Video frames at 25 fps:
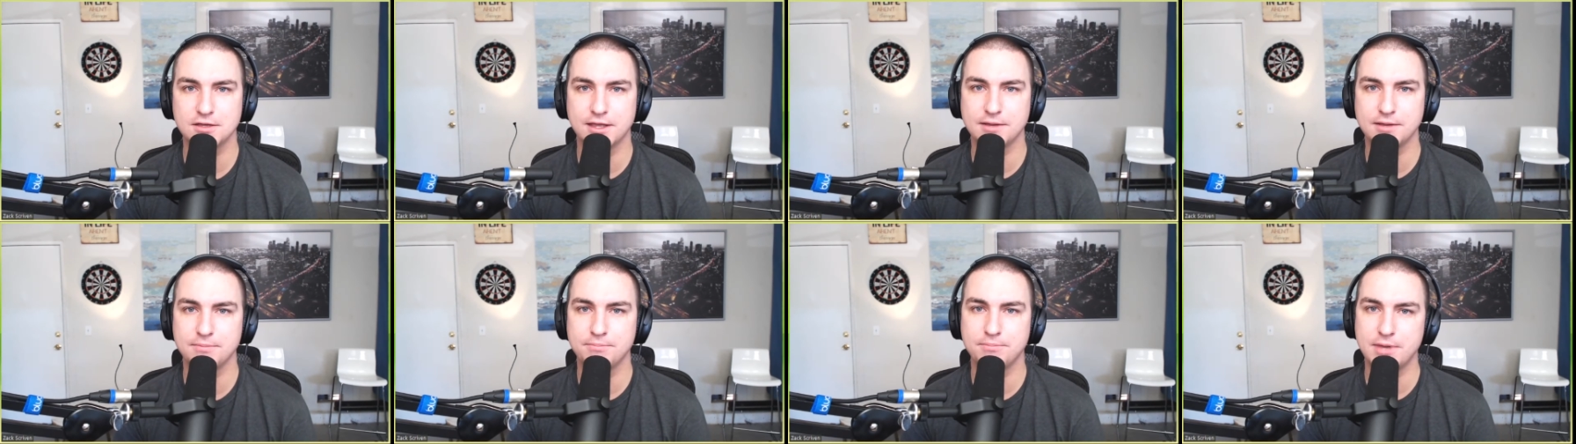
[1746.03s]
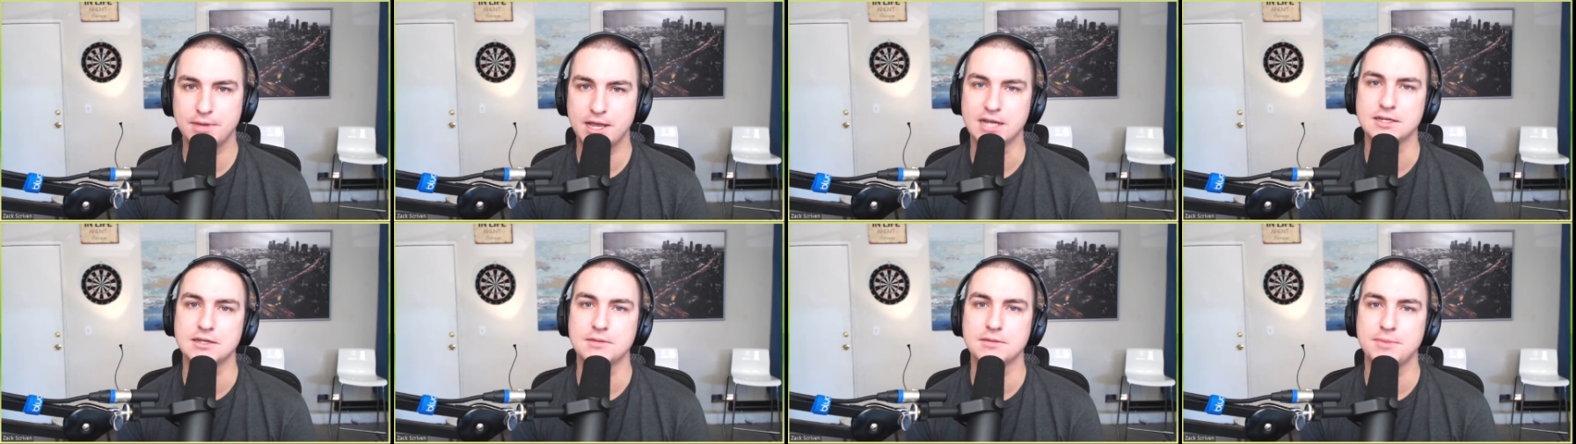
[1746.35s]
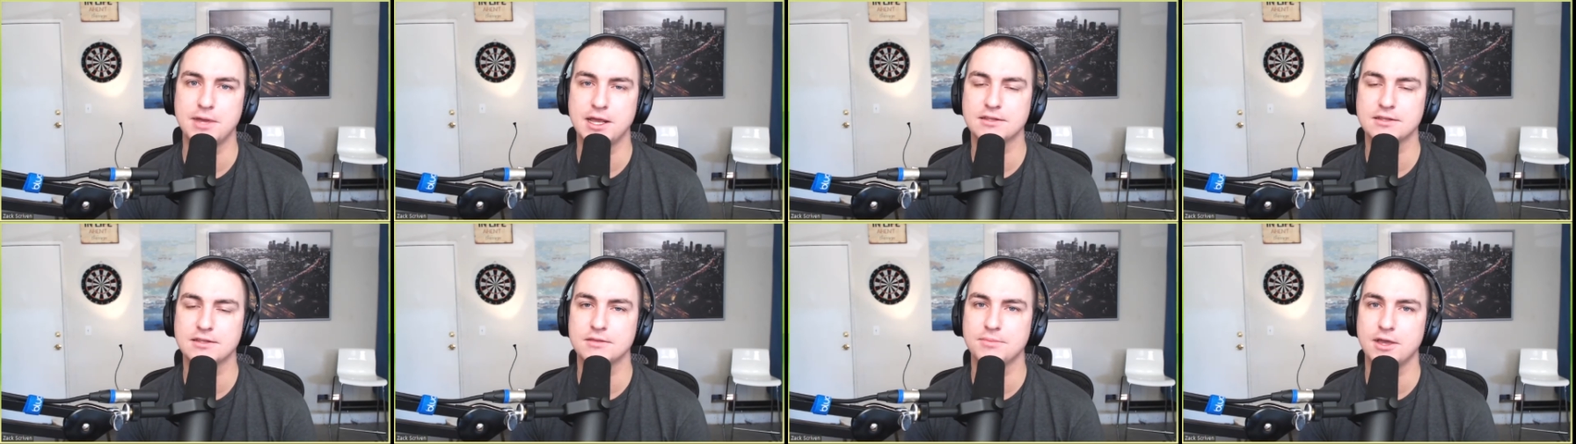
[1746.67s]
like back to
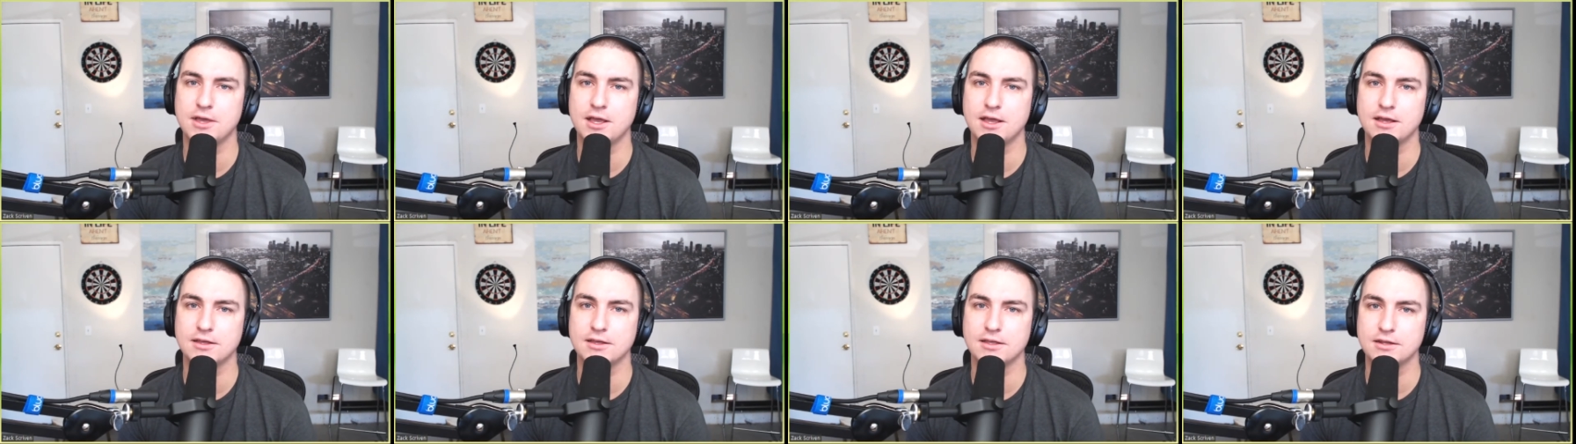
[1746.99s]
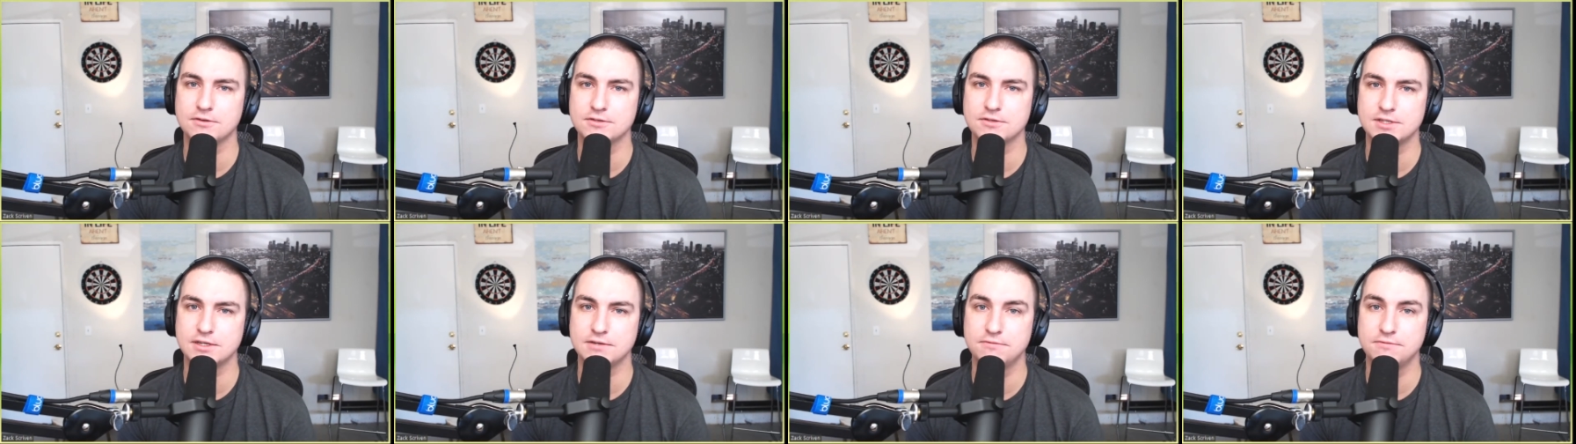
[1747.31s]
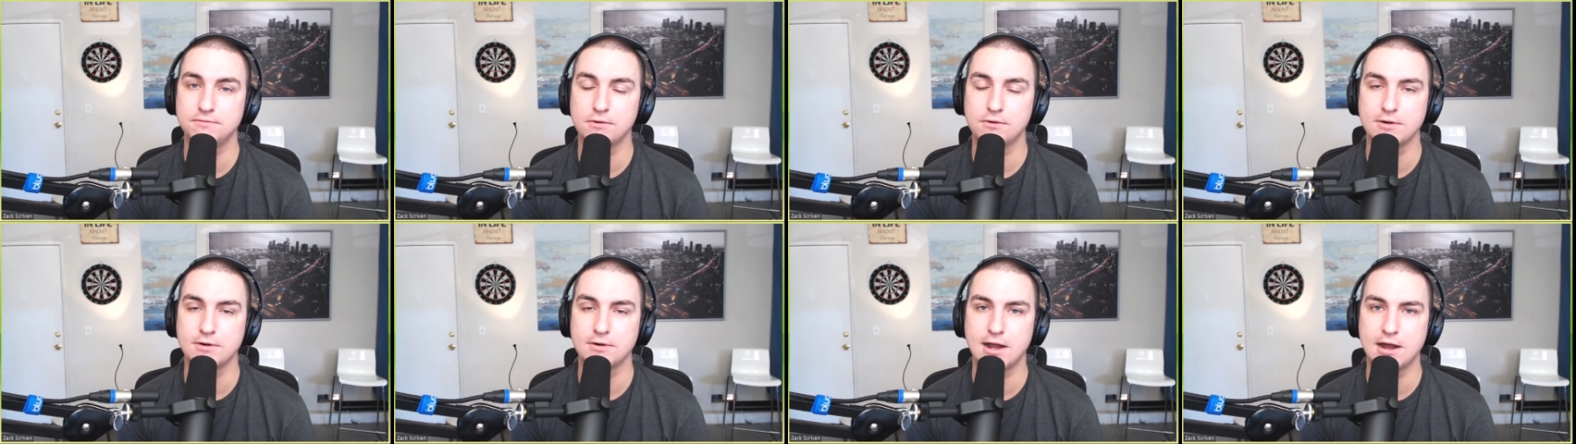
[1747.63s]
back to back, and it was like
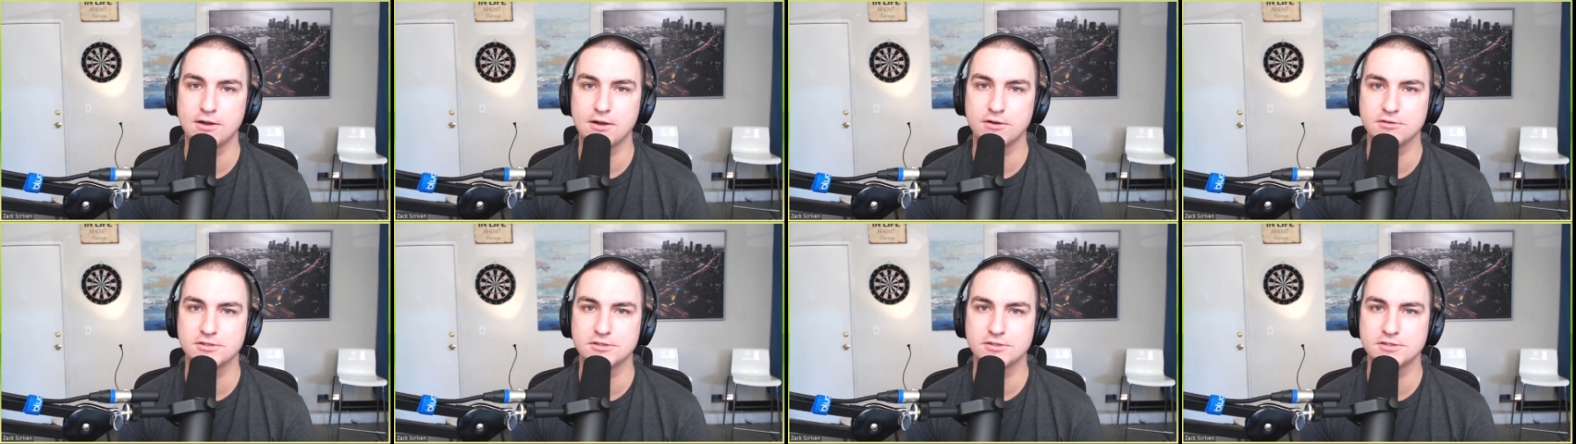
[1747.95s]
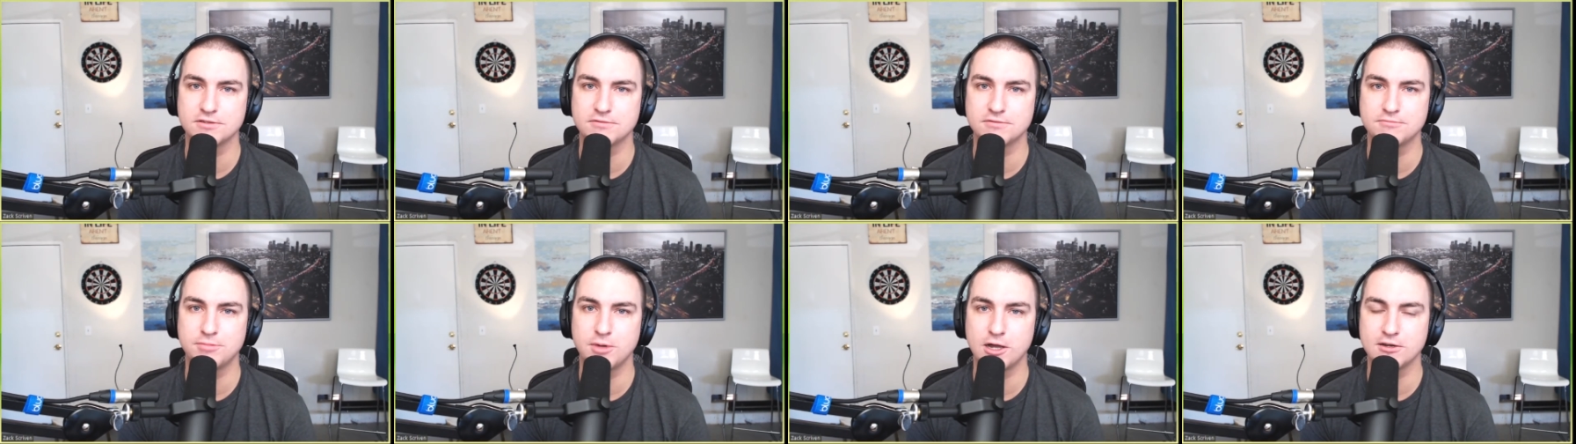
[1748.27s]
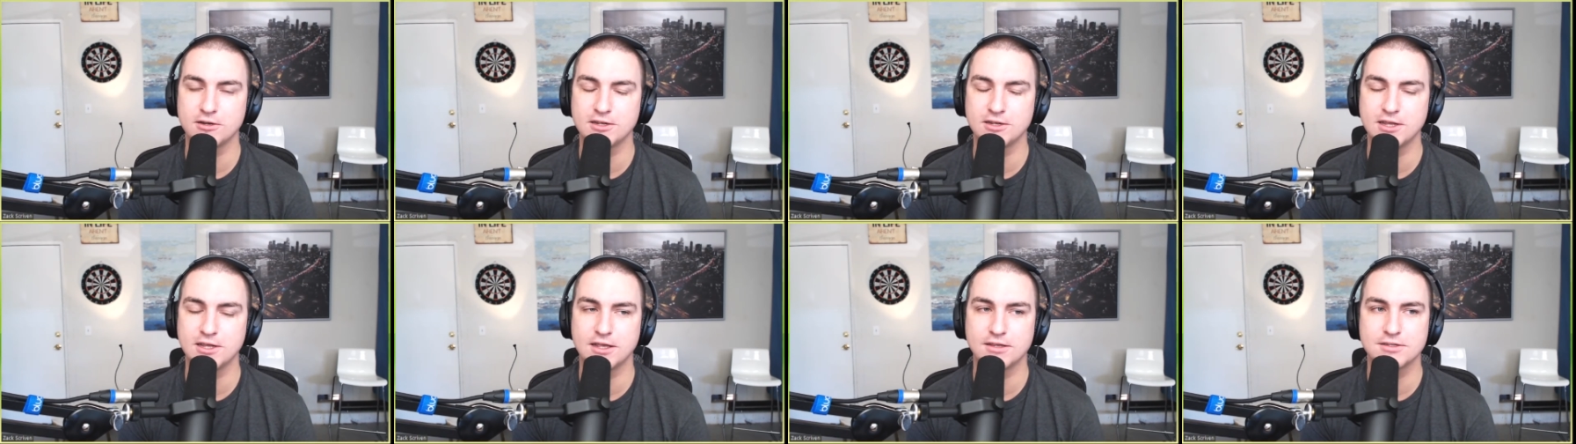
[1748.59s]
4 hours of
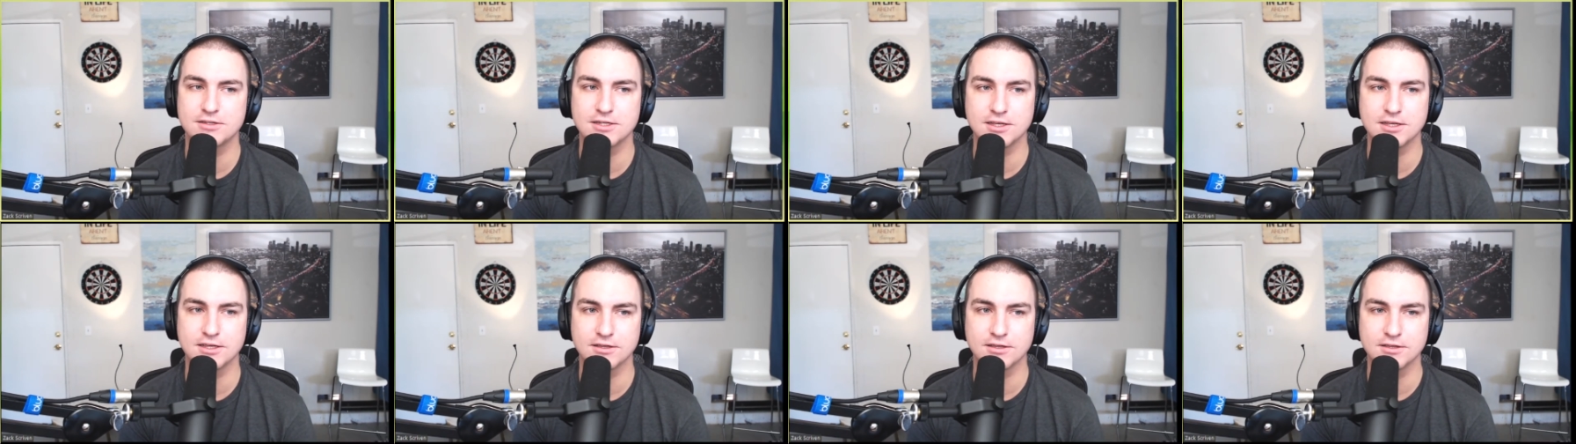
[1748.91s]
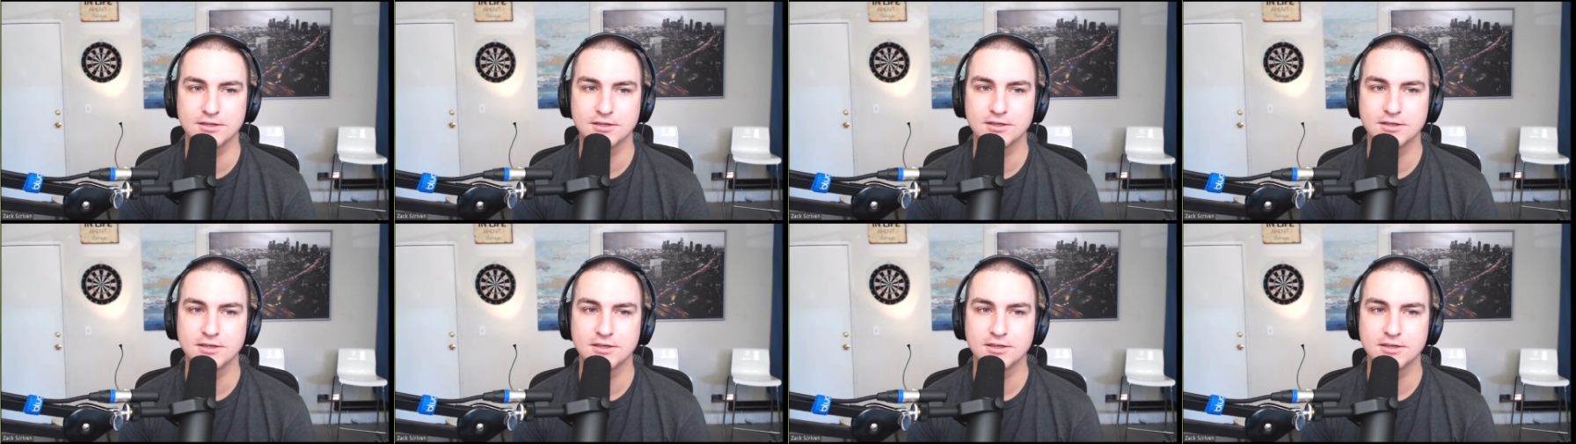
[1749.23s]
podcasting.